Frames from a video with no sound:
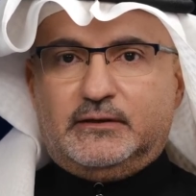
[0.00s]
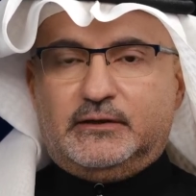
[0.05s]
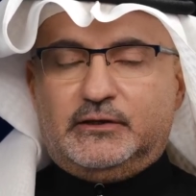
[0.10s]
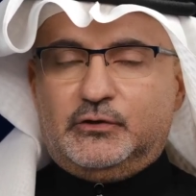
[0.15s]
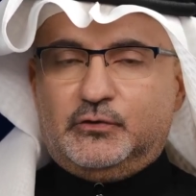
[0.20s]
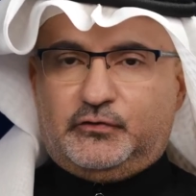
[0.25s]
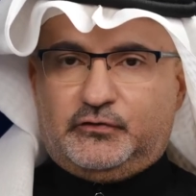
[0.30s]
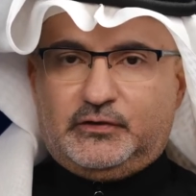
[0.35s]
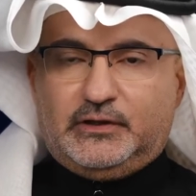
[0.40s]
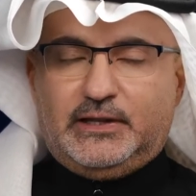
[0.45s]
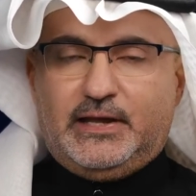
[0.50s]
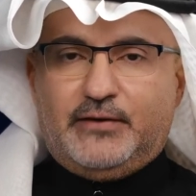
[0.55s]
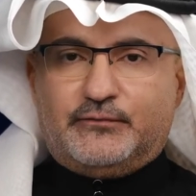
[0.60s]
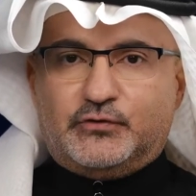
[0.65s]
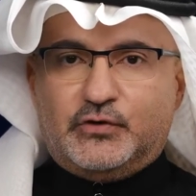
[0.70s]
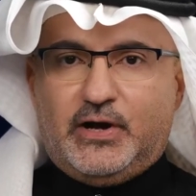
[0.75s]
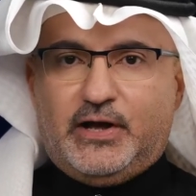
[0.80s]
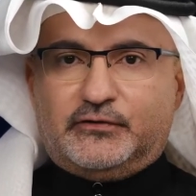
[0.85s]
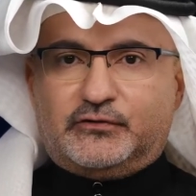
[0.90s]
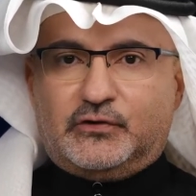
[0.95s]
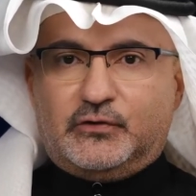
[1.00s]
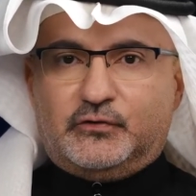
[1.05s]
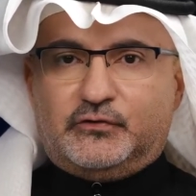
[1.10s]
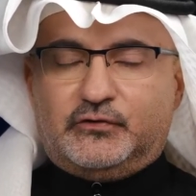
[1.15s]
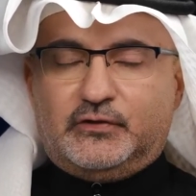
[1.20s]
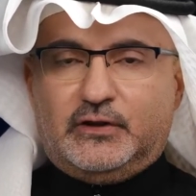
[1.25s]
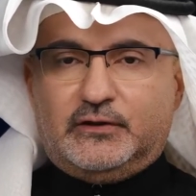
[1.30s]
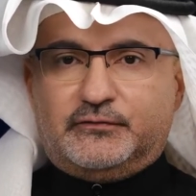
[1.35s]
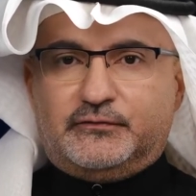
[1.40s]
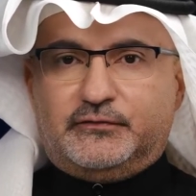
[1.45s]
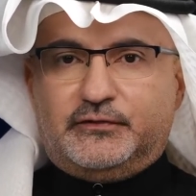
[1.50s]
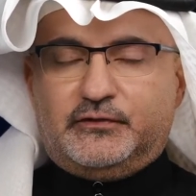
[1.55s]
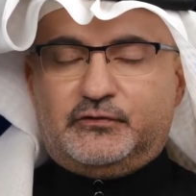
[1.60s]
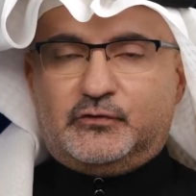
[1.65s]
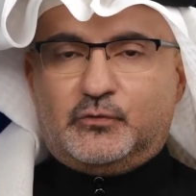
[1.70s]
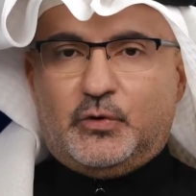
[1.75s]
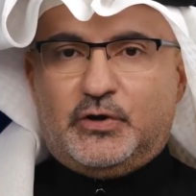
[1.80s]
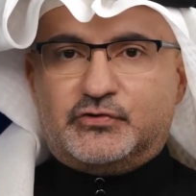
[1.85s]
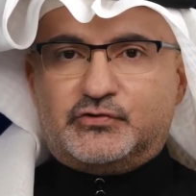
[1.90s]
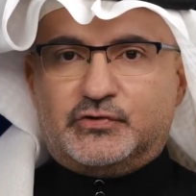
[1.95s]
you still have to ask yourself this
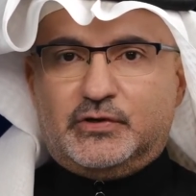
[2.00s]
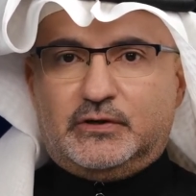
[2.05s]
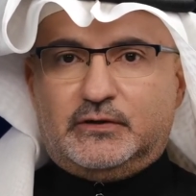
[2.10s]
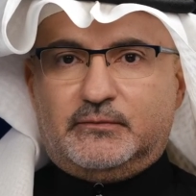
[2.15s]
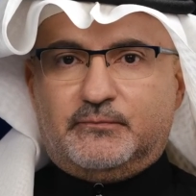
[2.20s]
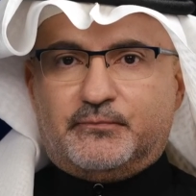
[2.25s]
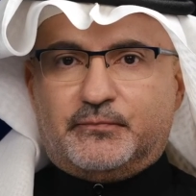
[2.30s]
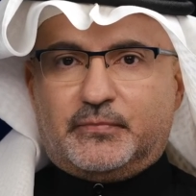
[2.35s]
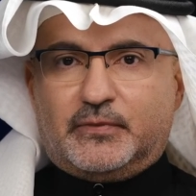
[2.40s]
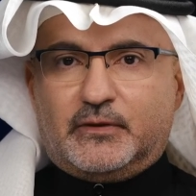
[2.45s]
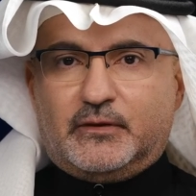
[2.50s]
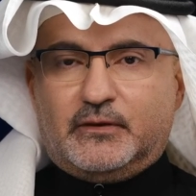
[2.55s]
question: